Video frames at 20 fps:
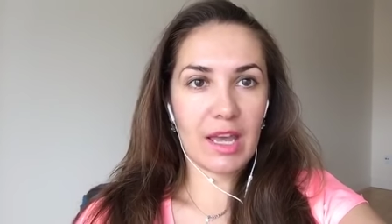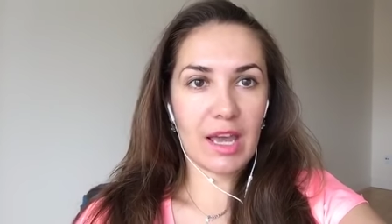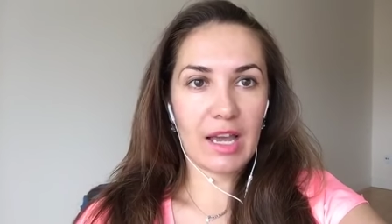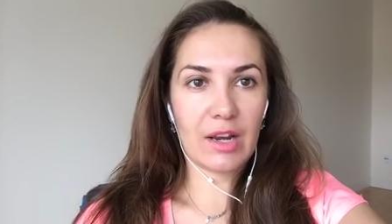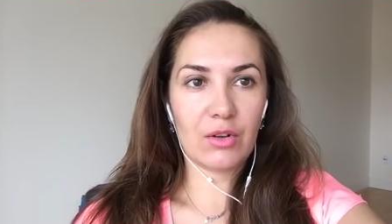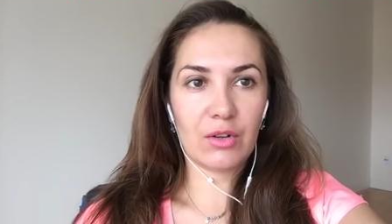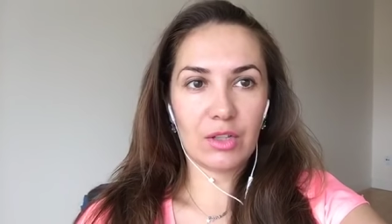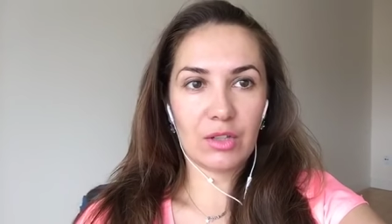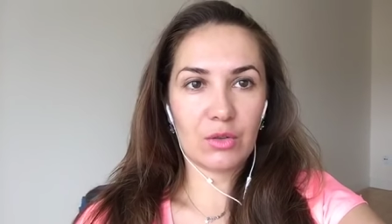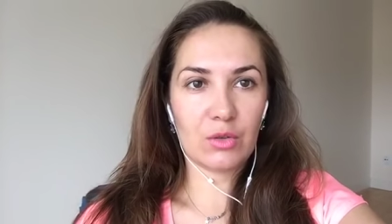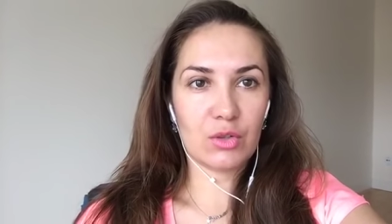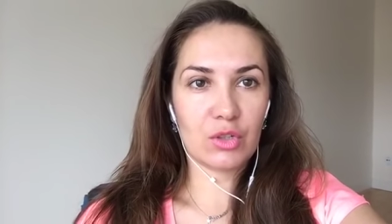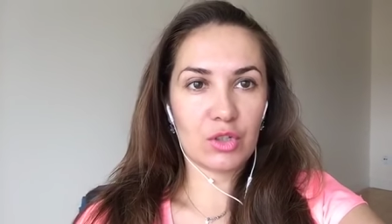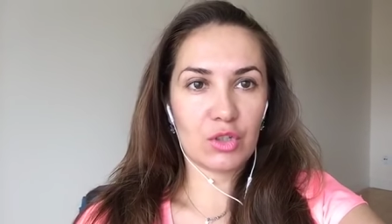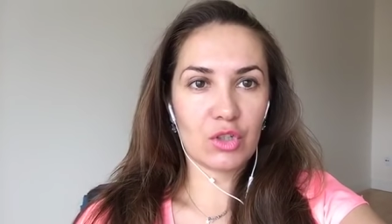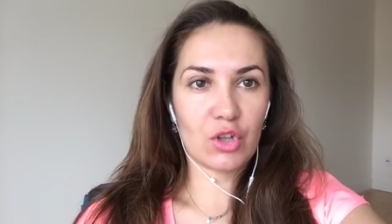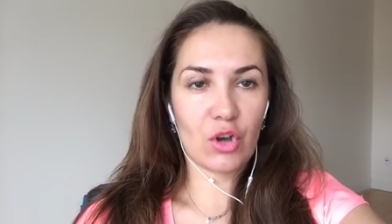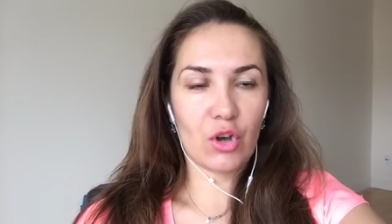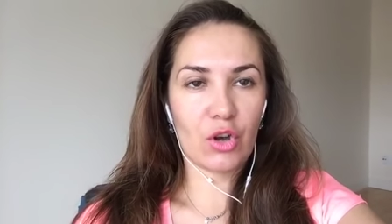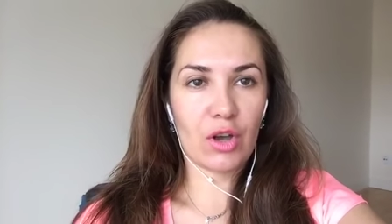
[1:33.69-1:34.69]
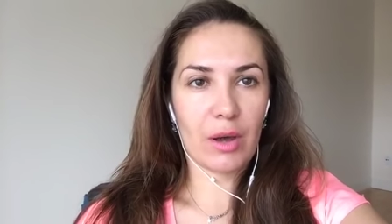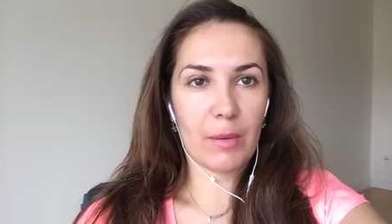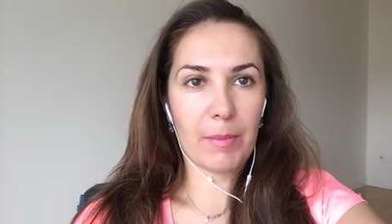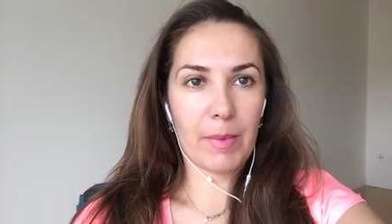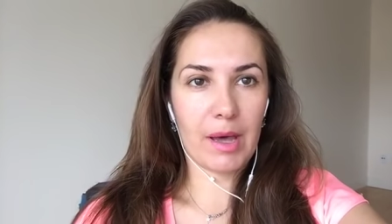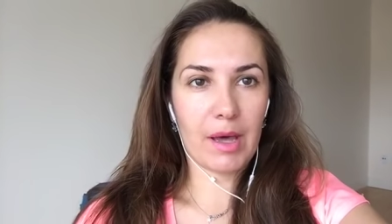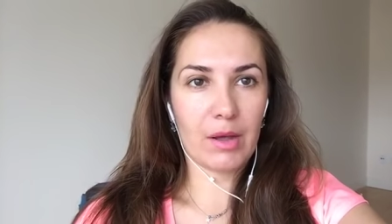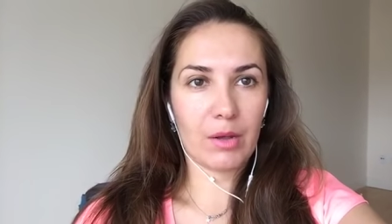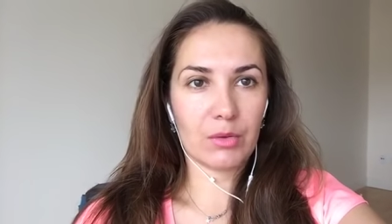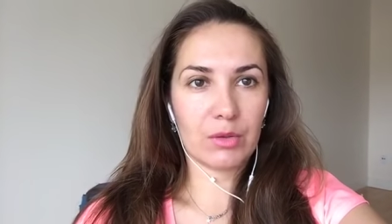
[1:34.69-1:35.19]
I don't need to just talk
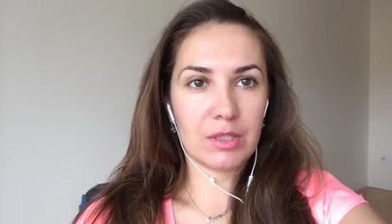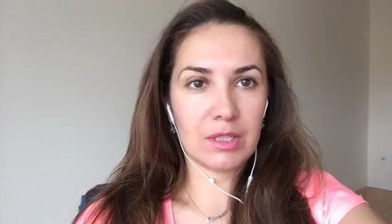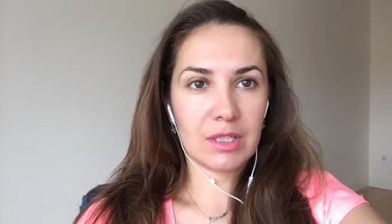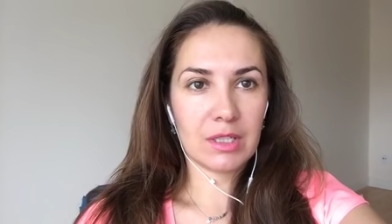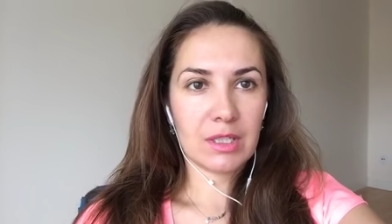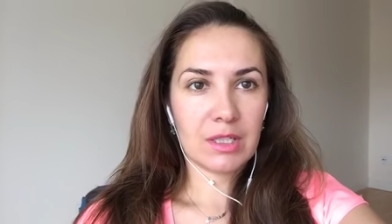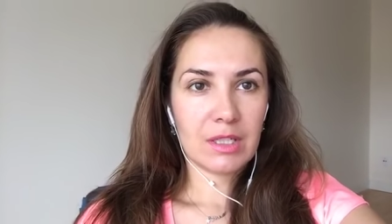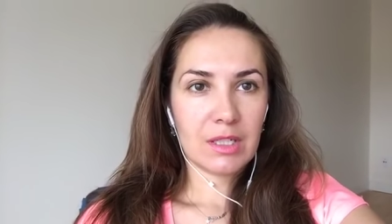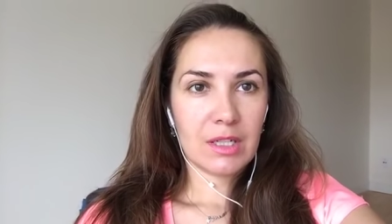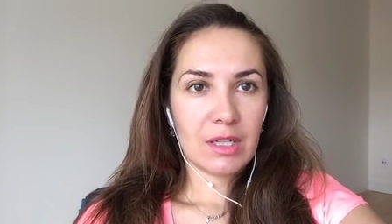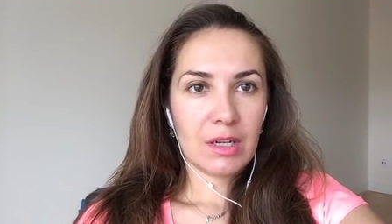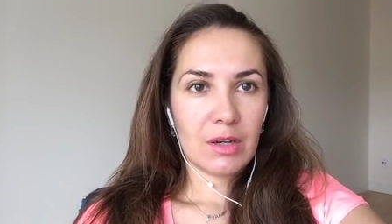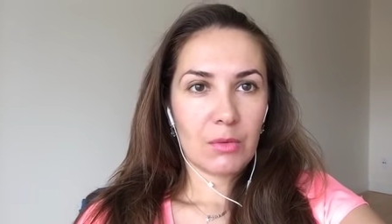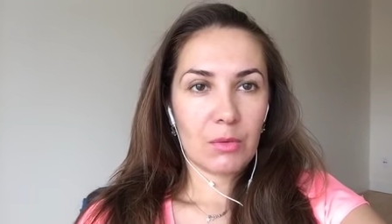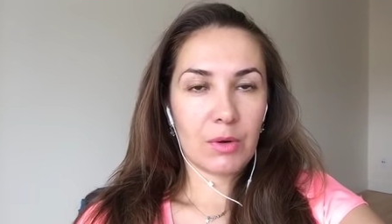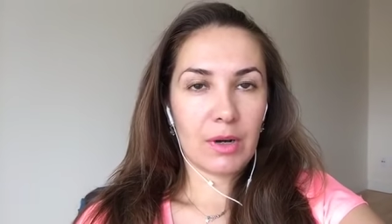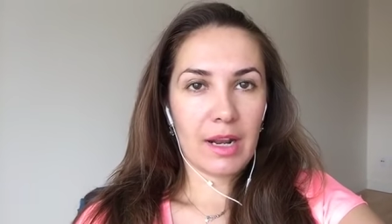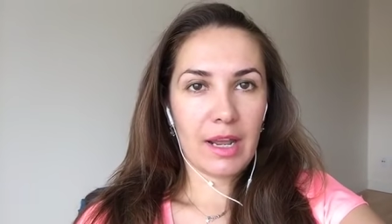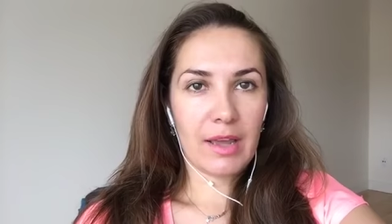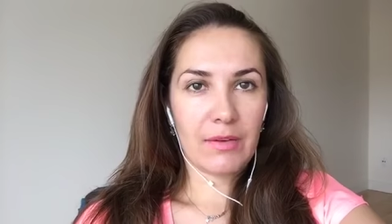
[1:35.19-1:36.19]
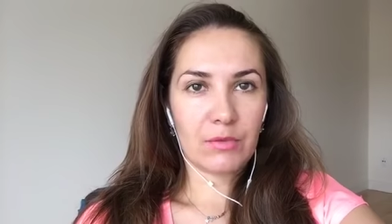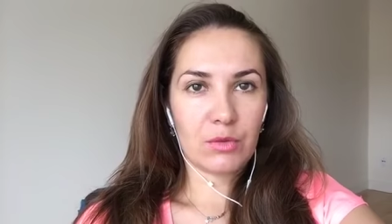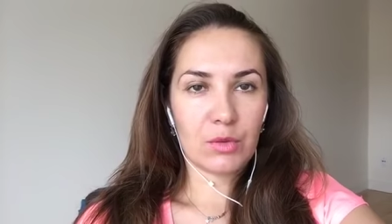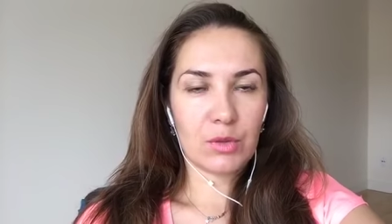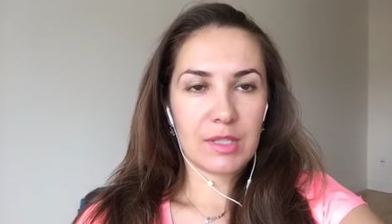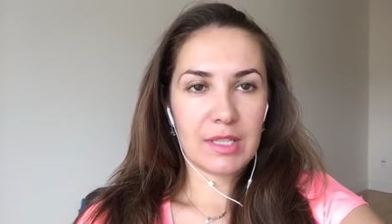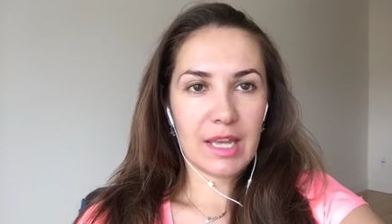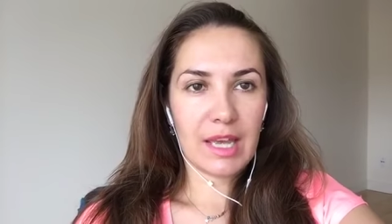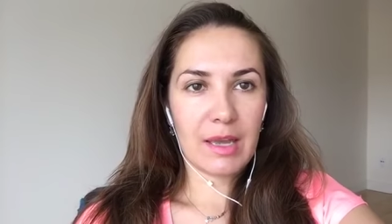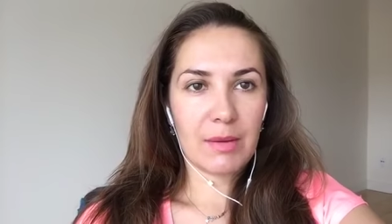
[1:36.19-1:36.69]
about what I have to
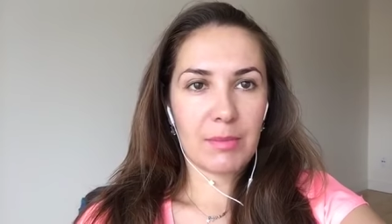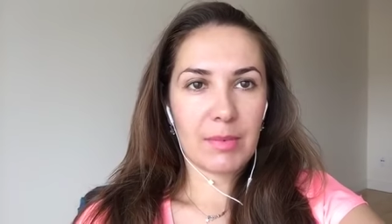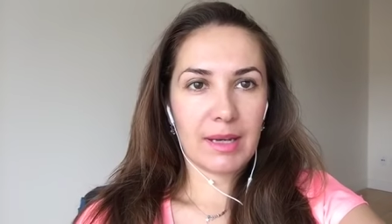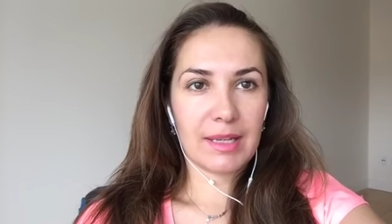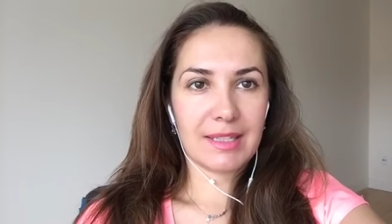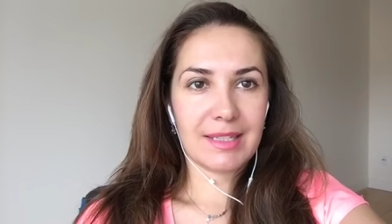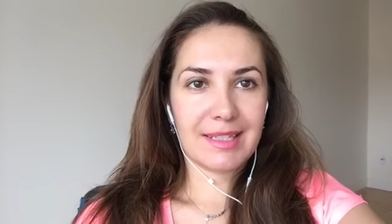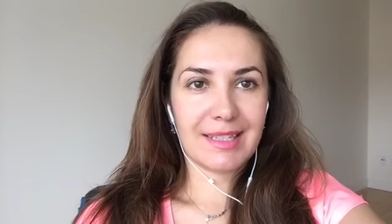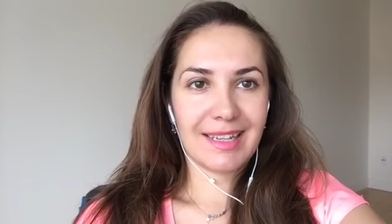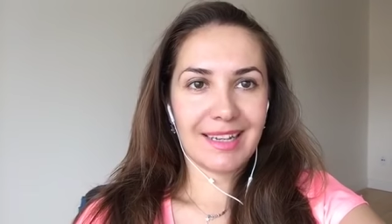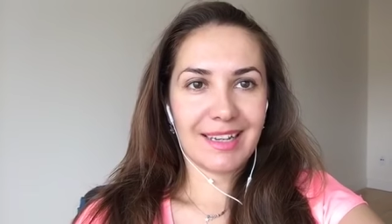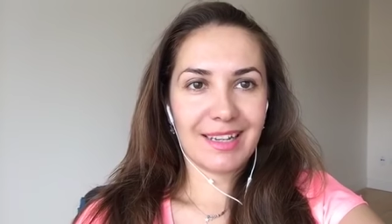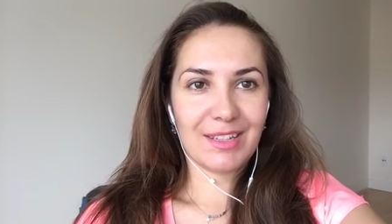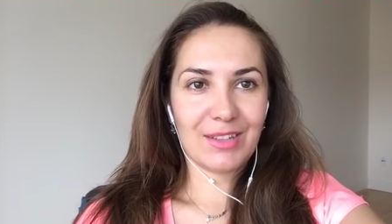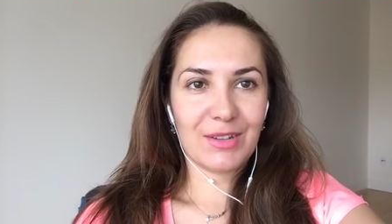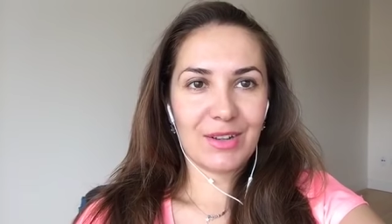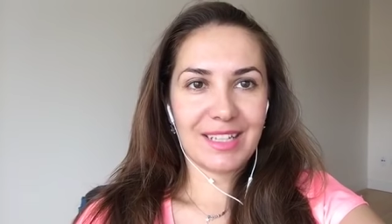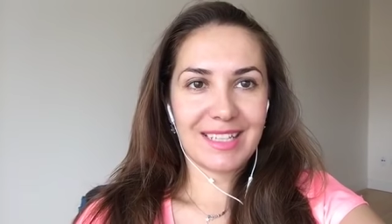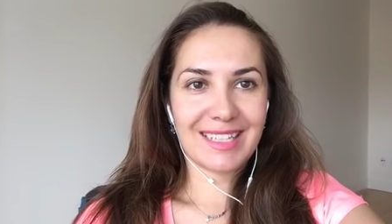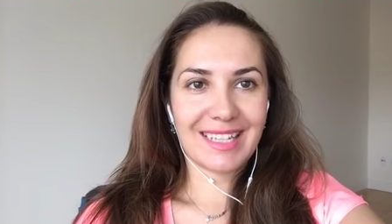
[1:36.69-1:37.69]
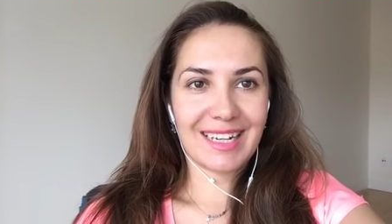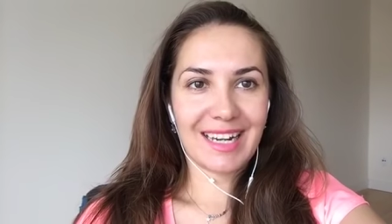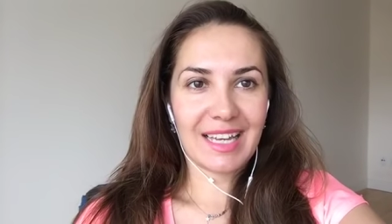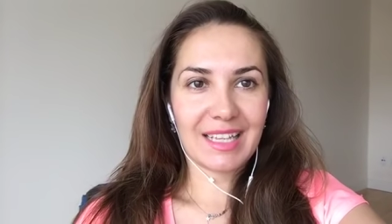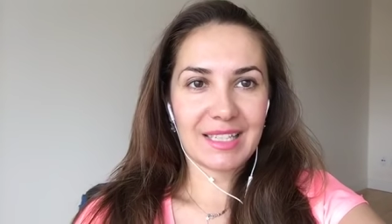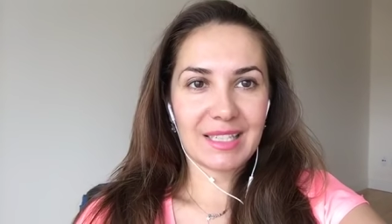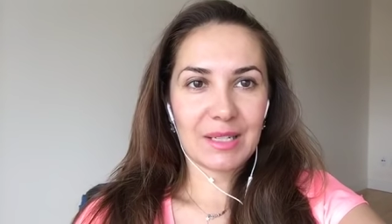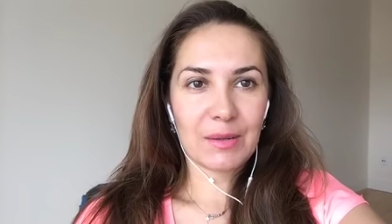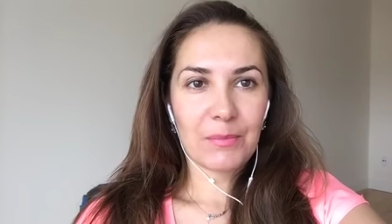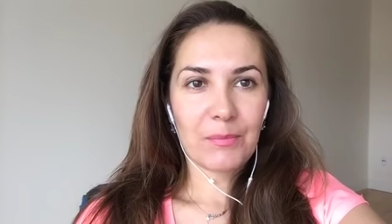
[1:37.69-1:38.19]
say, but you guys can
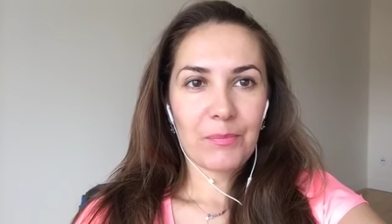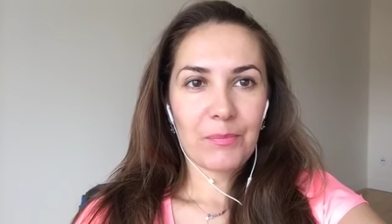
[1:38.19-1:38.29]
ask.